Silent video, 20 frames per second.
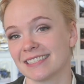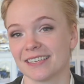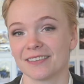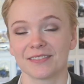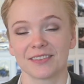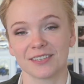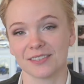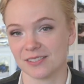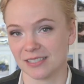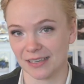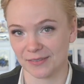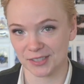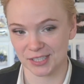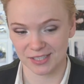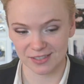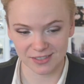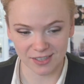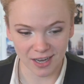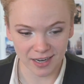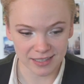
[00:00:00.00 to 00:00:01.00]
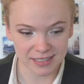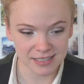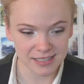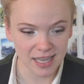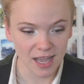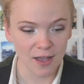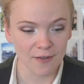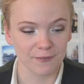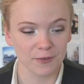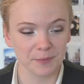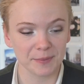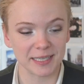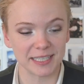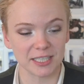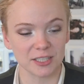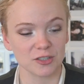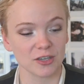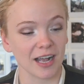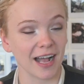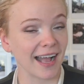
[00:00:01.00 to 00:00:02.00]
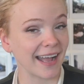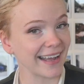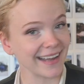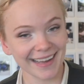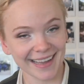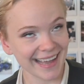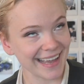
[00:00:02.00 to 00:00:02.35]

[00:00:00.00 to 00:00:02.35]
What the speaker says: of their 7 stocks for me to try,